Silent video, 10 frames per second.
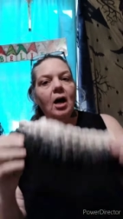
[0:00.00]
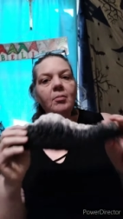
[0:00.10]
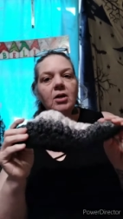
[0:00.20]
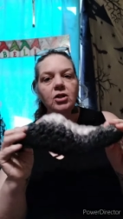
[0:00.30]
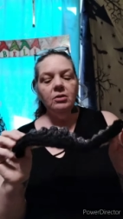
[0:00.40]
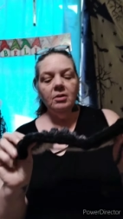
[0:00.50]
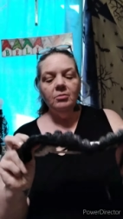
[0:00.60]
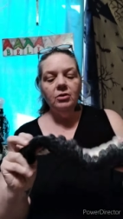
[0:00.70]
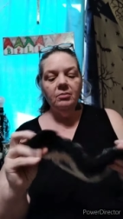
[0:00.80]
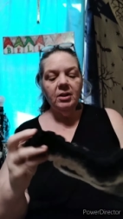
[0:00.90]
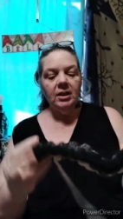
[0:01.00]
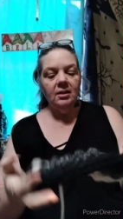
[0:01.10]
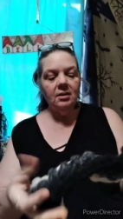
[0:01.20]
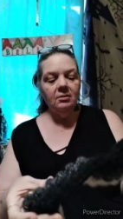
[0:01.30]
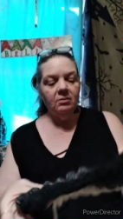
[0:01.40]
I'm not sure what I'm doing with
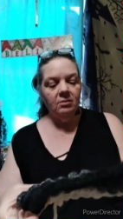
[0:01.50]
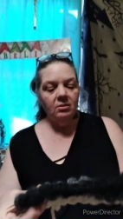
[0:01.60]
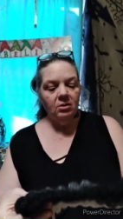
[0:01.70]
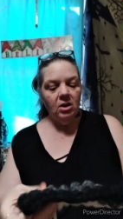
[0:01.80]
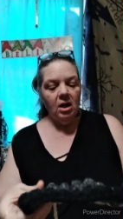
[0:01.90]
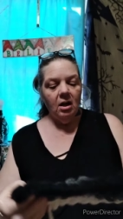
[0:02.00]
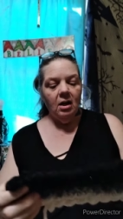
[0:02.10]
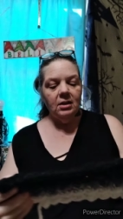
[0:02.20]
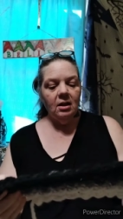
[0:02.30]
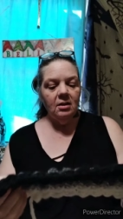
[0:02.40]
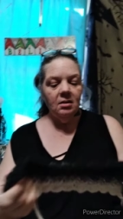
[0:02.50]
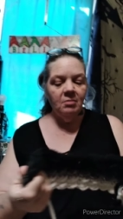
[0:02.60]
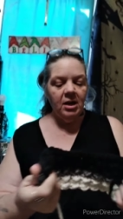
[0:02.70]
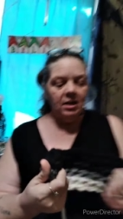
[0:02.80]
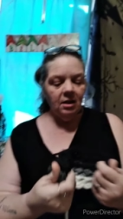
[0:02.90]
this. I thought I was going
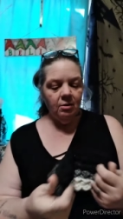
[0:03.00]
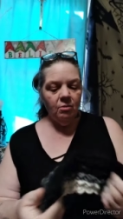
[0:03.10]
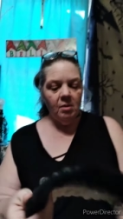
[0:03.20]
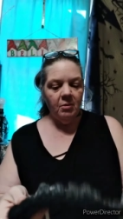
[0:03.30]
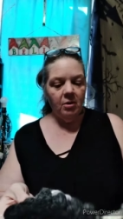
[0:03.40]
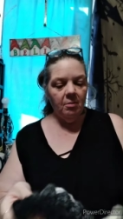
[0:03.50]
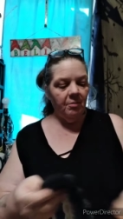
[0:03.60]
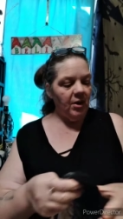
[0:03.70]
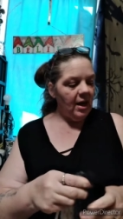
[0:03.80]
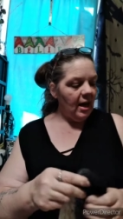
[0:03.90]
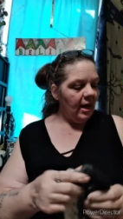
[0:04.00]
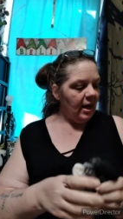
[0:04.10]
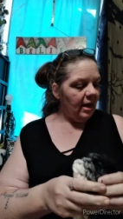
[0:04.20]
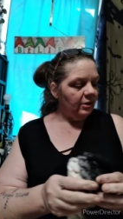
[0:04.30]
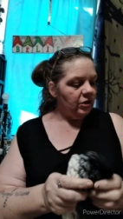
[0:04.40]
to make an air warmer, but I
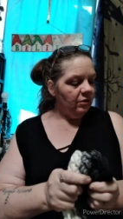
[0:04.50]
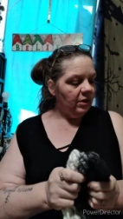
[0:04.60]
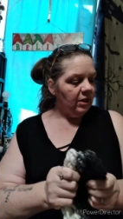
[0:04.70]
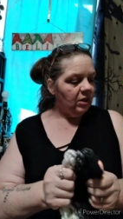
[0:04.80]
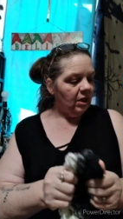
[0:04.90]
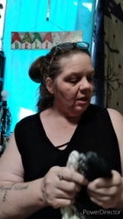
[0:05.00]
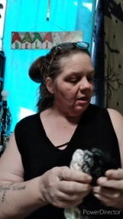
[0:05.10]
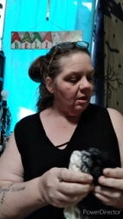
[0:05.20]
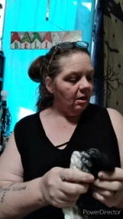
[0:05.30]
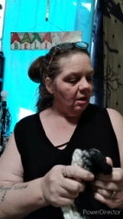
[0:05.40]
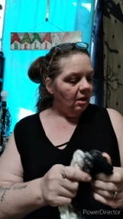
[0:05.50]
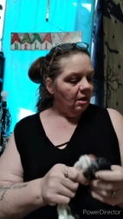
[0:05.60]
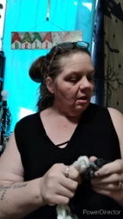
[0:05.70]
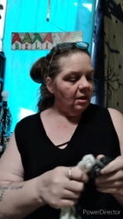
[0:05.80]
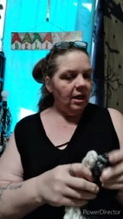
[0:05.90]
actually think
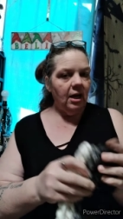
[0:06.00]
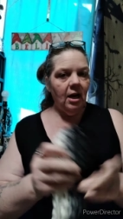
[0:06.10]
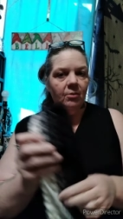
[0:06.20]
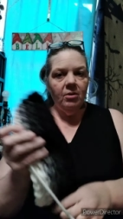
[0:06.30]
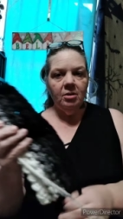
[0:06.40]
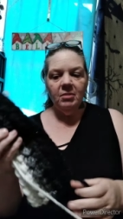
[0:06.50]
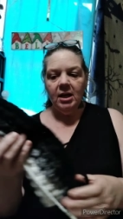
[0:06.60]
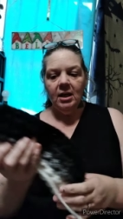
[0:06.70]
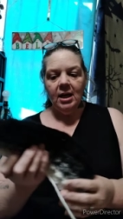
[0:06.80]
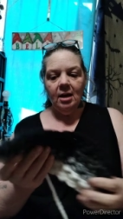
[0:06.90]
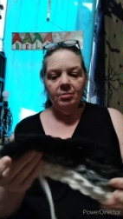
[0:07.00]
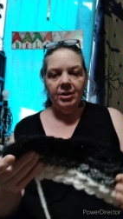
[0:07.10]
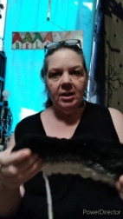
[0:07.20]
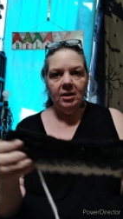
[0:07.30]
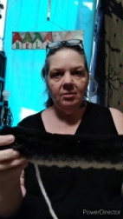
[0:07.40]
that I want to make a cat
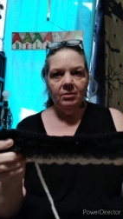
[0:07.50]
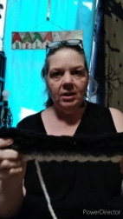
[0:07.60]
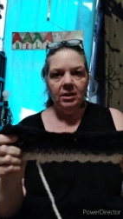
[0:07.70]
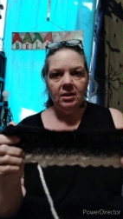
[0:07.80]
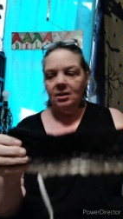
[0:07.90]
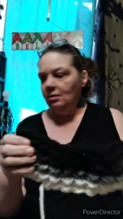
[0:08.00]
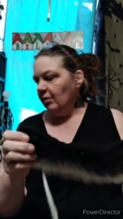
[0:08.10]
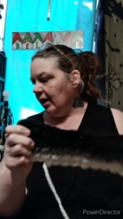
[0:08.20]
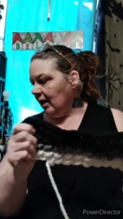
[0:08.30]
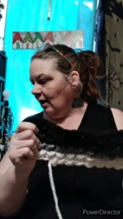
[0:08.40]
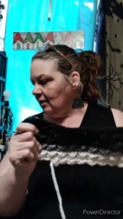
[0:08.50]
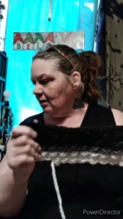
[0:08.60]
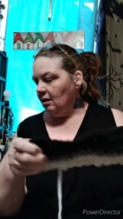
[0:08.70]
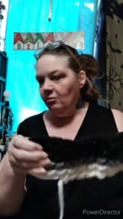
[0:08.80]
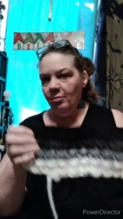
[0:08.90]
blanket with this. Because my
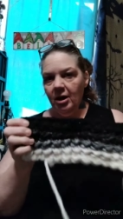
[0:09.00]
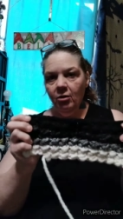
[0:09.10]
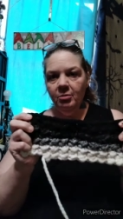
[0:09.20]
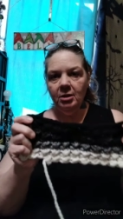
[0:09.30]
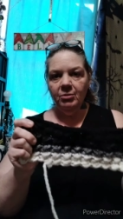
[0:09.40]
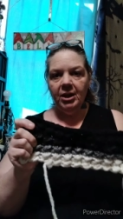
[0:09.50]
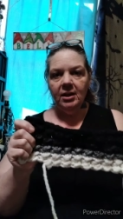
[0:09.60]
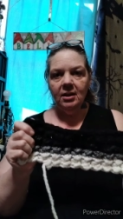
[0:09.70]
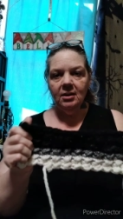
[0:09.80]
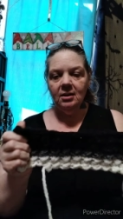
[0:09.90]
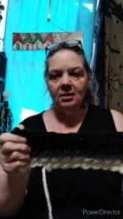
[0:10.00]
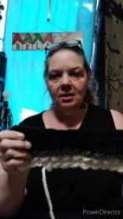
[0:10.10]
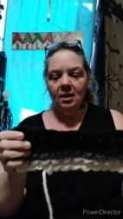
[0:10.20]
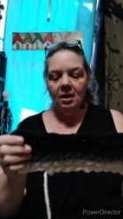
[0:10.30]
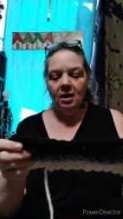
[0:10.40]
cats love my homemade blankets.
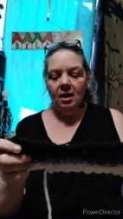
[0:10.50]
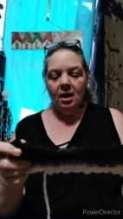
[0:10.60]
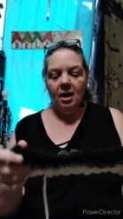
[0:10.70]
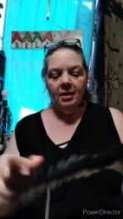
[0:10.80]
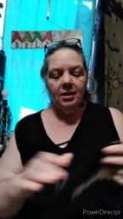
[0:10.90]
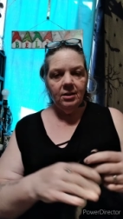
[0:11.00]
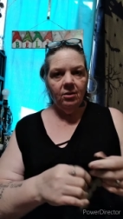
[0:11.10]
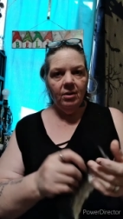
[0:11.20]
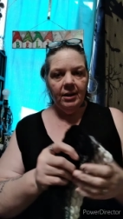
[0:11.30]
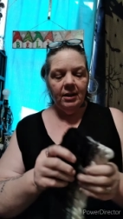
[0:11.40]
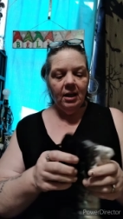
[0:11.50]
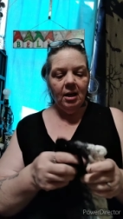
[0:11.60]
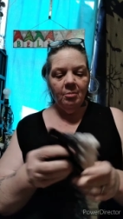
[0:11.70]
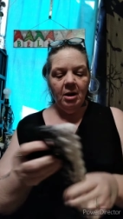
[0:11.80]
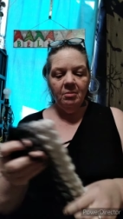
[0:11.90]
And so I
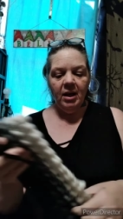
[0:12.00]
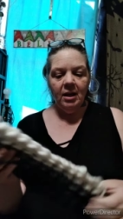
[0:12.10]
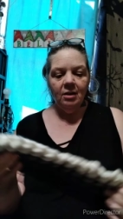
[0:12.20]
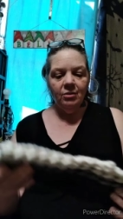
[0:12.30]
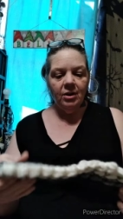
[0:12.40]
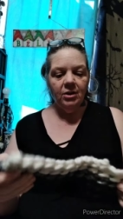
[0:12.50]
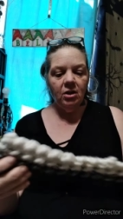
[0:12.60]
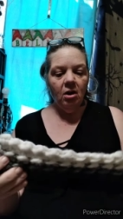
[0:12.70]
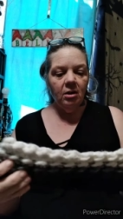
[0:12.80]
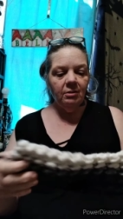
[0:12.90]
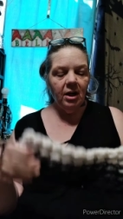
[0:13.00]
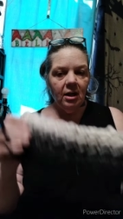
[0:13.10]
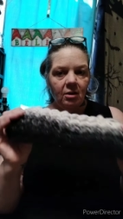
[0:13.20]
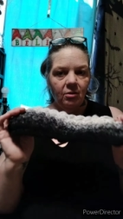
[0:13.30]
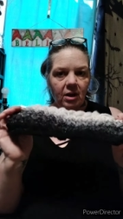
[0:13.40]
think I might make either a dog
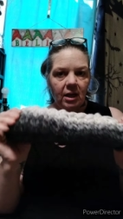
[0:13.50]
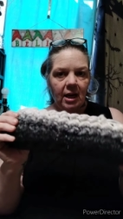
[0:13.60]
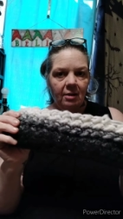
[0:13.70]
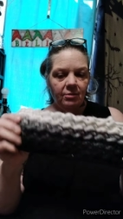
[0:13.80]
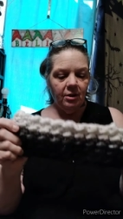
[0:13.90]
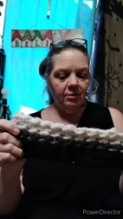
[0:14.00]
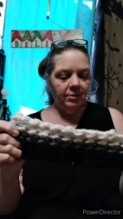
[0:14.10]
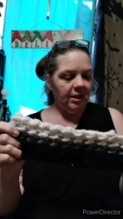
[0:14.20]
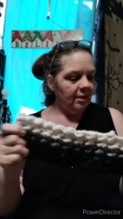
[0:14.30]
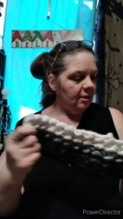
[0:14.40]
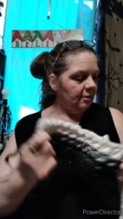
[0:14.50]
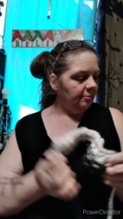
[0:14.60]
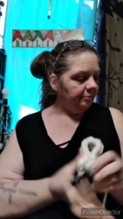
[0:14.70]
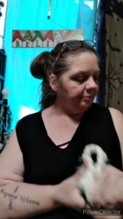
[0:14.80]
rug or a cat rug with this.